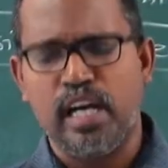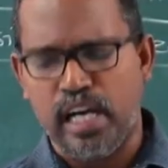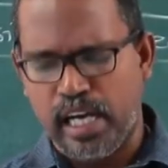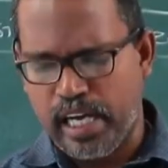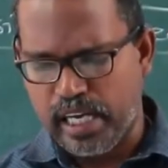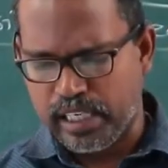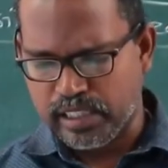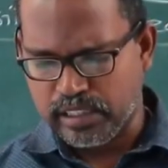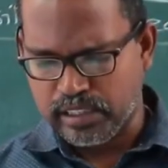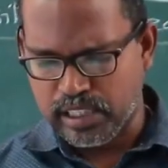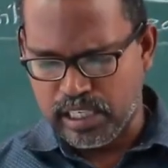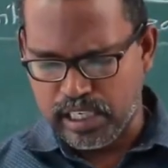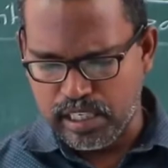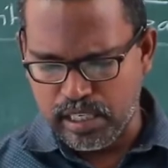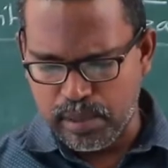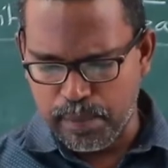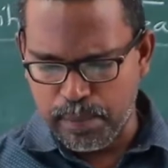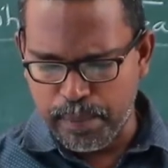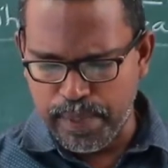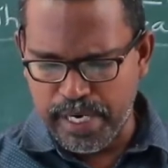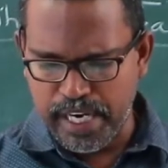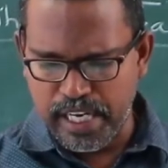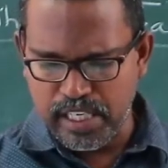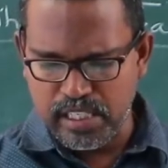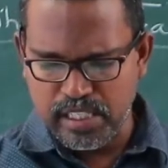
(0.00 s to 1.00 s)
at the
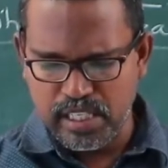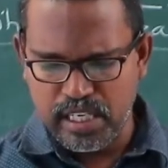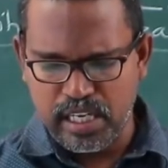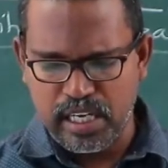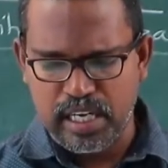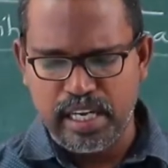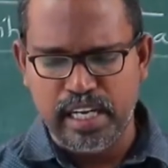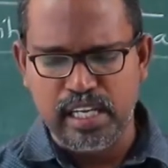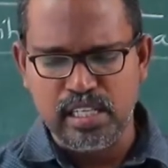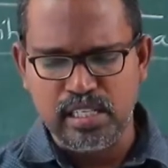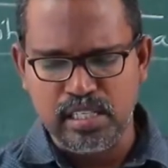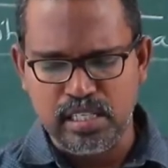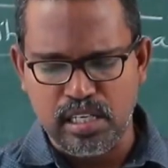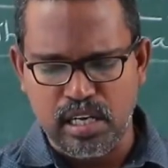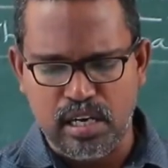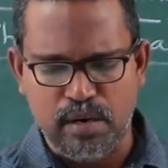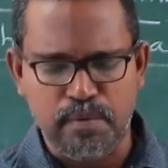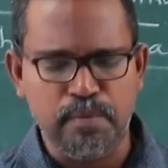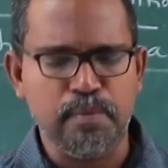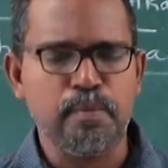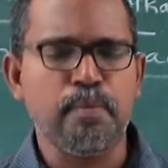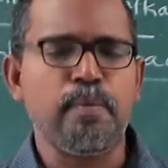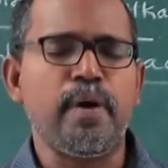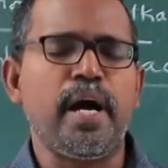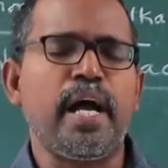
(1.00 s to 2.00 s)
temperature range
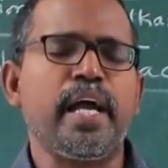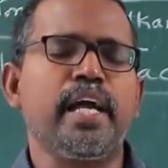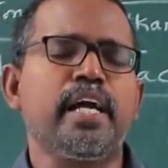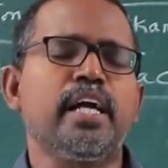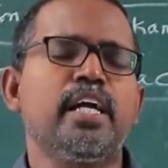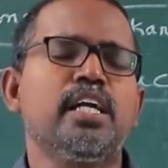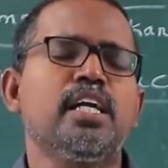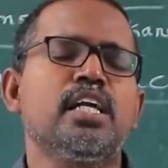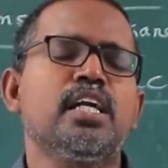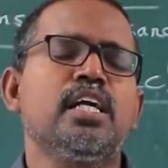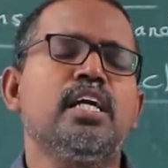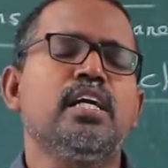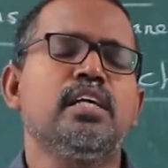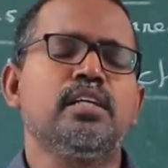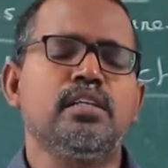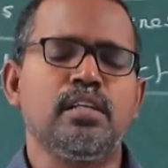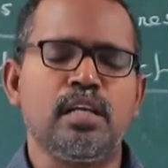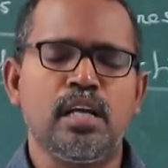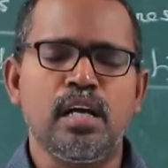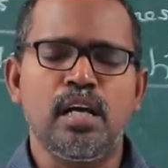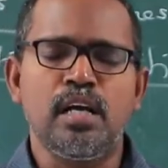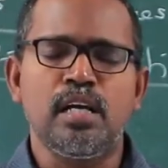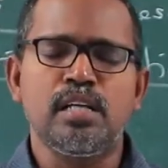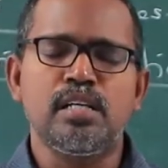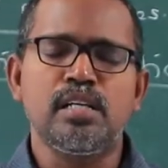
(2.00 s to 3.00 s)
of
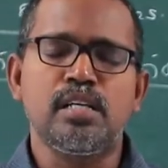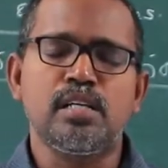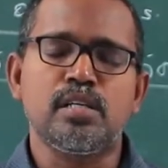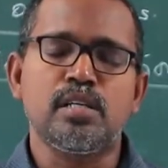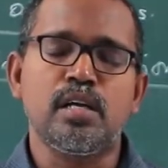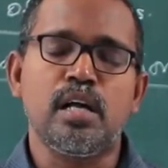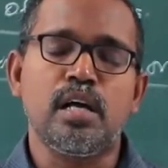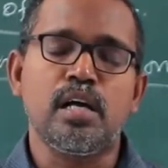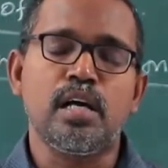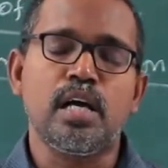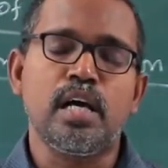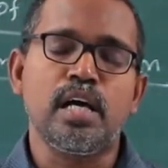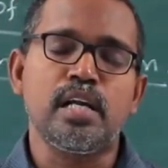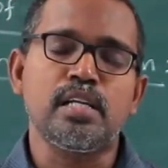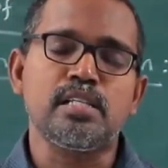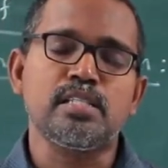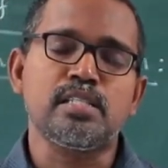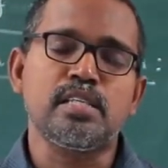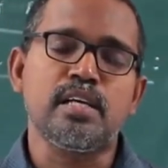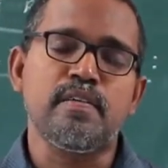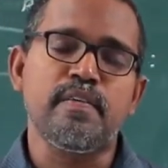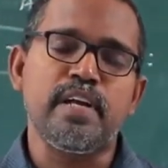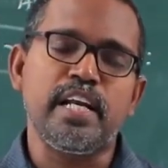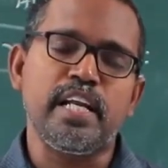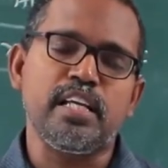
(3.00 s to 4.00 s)

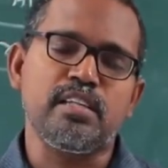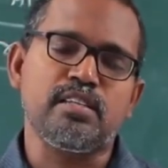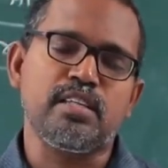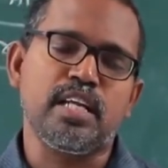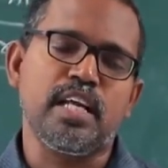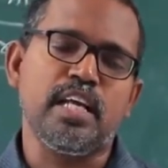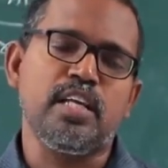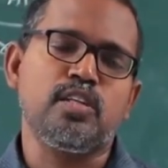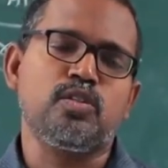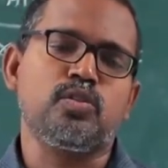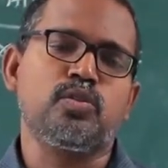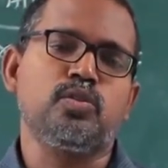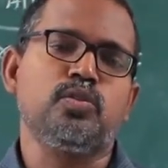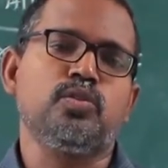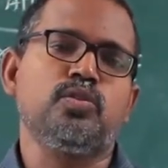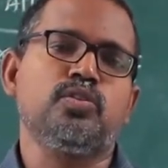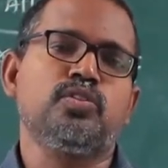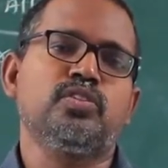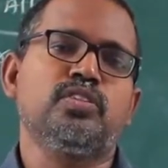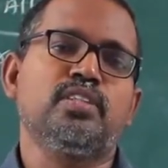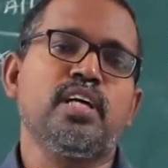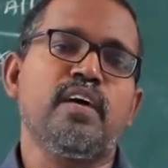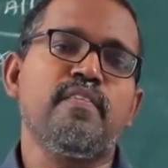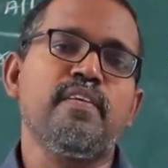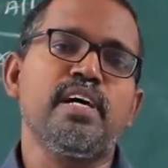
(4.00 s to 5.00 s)
573 to
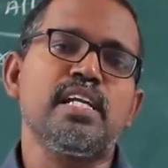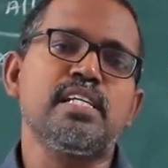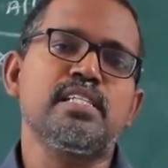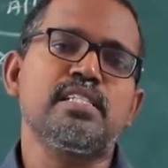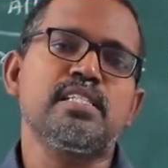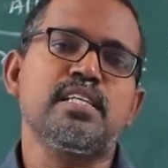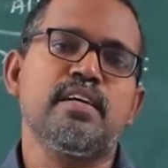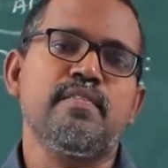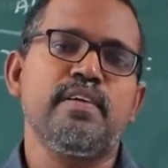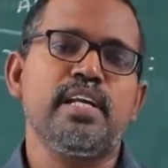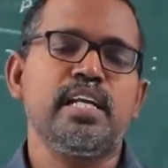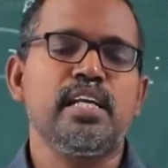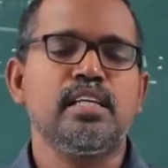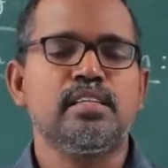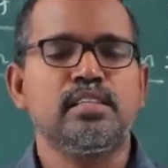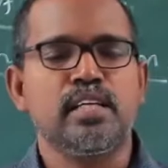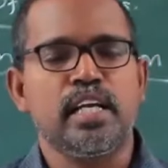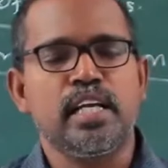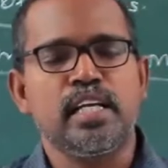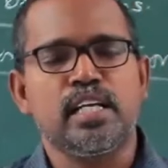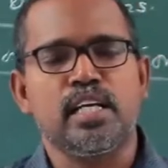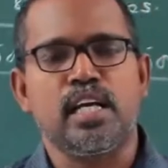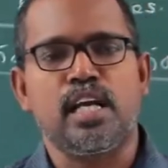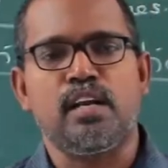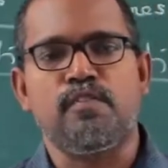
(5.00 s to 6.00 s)

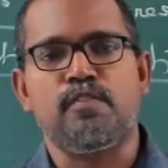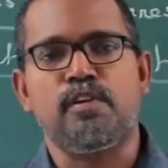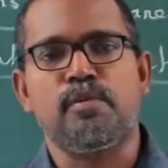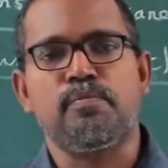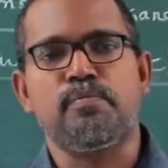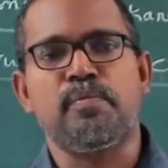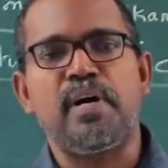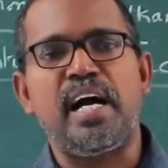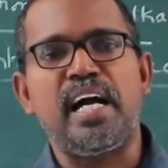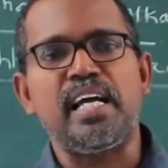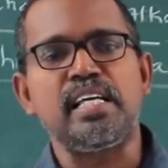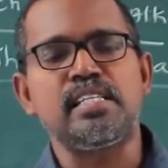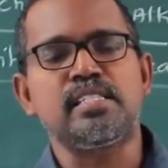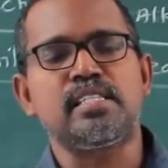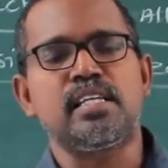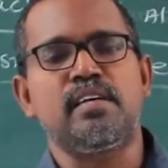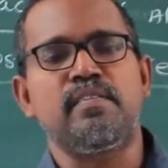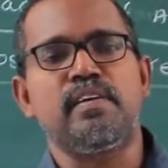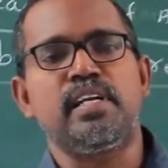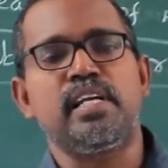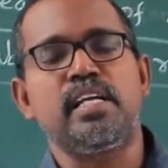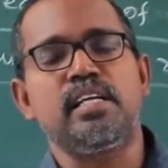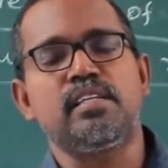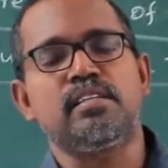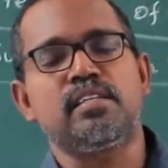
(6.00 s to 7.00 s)
773 Kelvin,
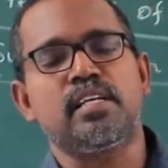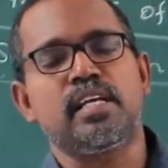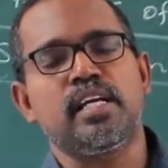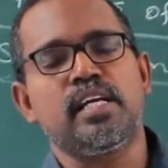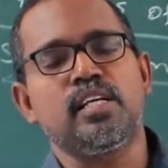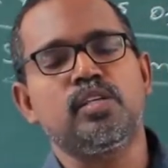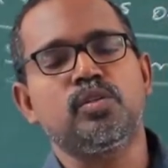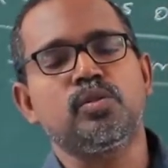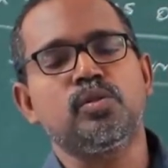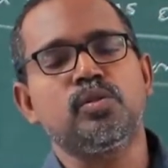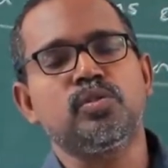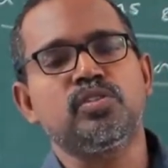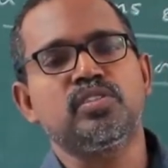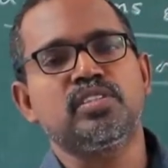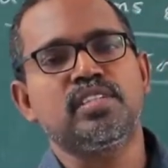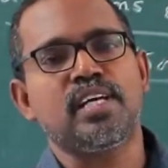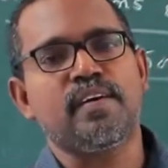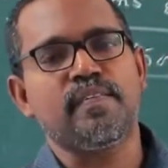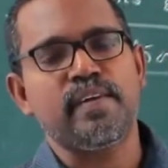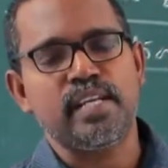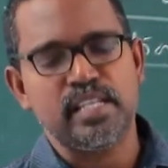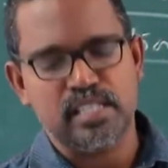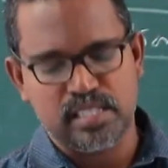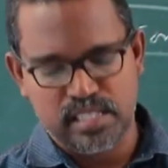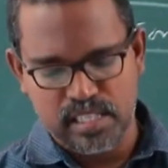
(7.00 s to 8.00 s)
573 to
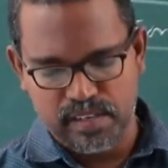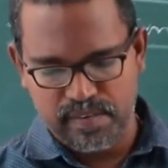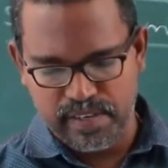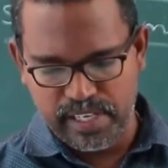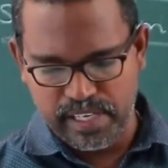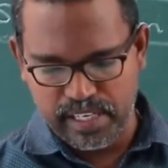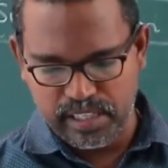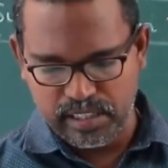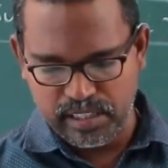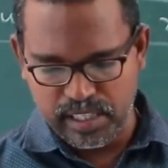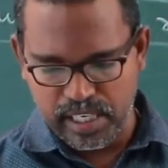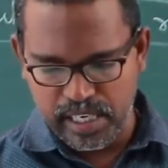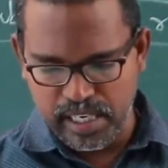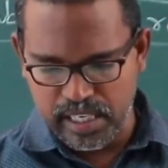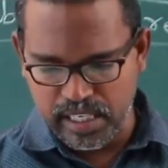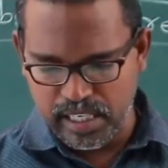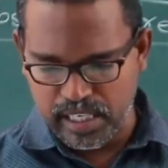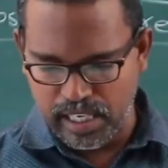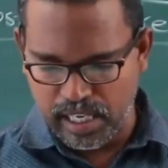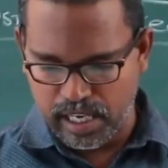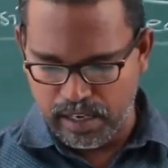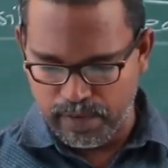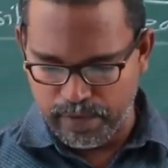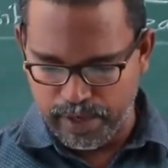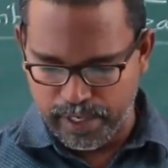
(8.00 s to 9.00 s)
773
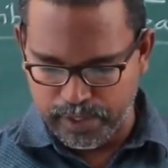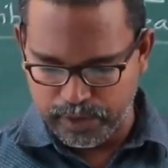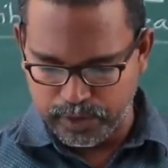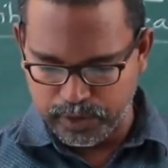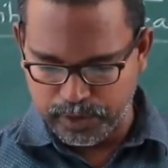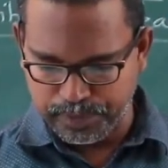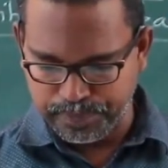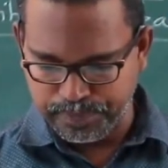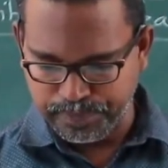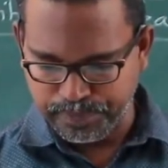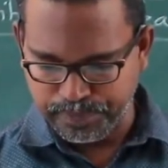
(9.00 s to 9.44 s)
Kelvins.